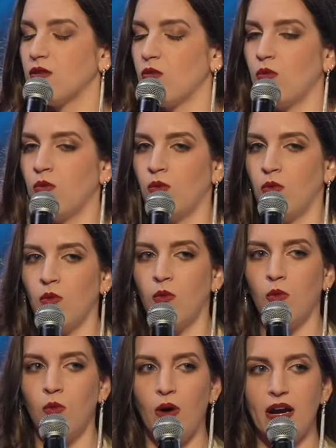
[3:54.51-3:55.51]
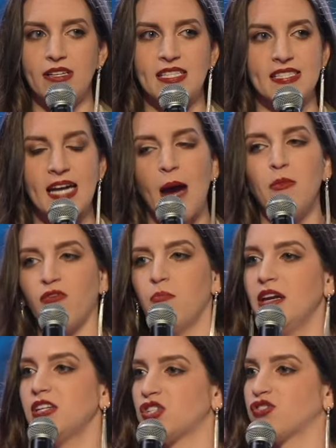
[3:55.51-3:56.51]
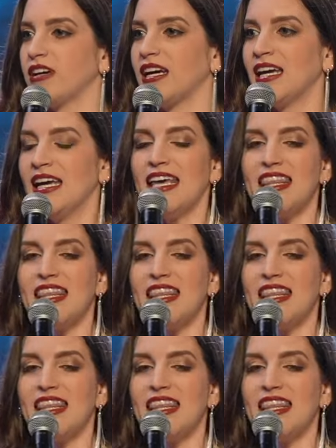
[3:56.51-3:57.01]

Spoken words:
where it's a time of ministry,